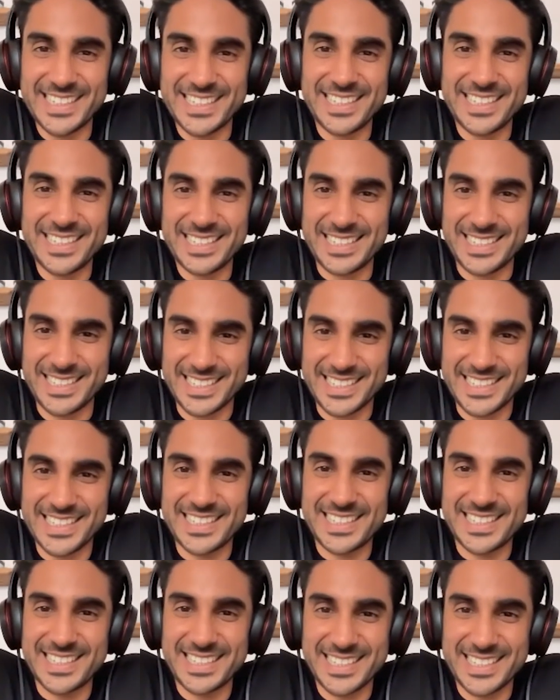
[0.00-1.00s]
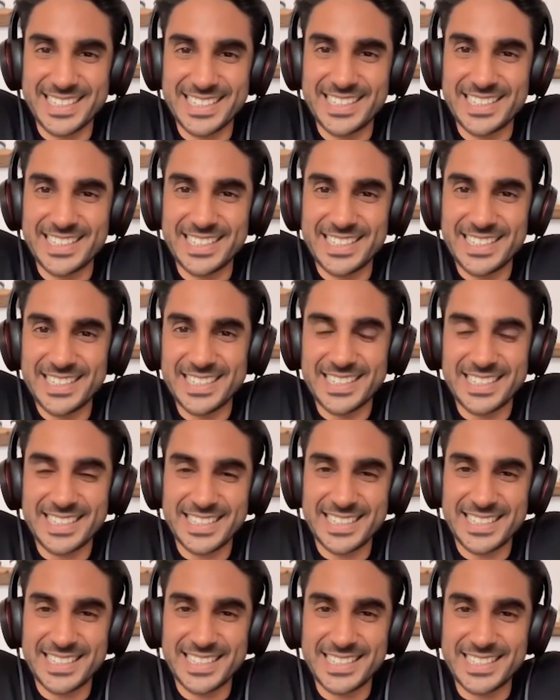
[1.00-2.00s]

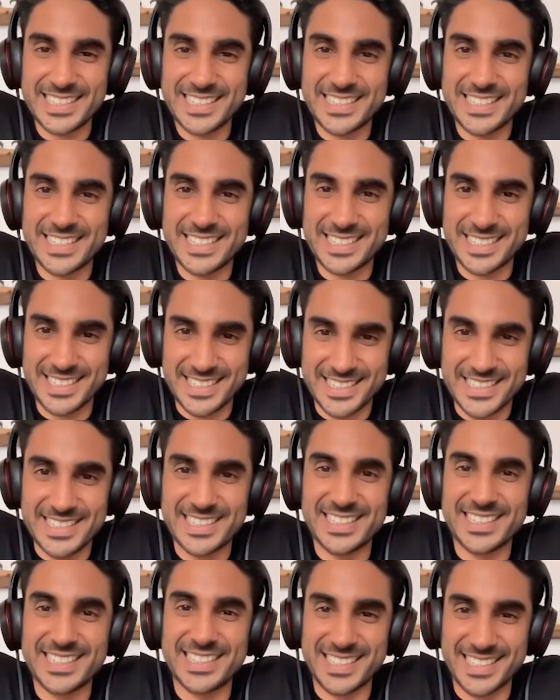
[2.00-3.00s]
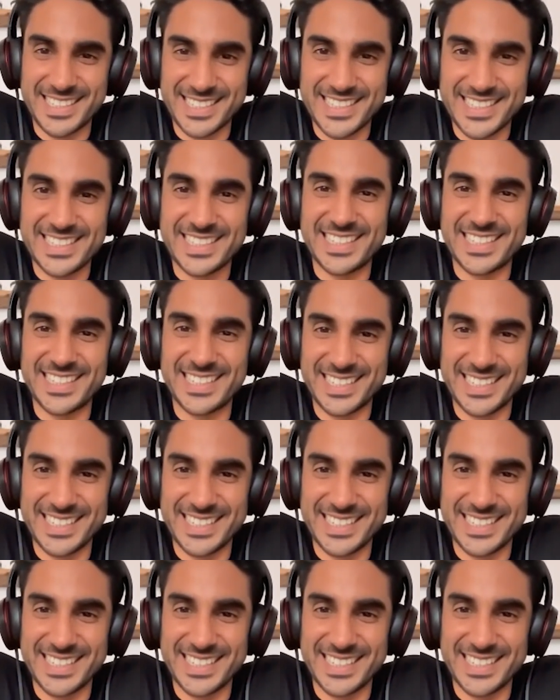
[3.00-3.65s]
[no speech]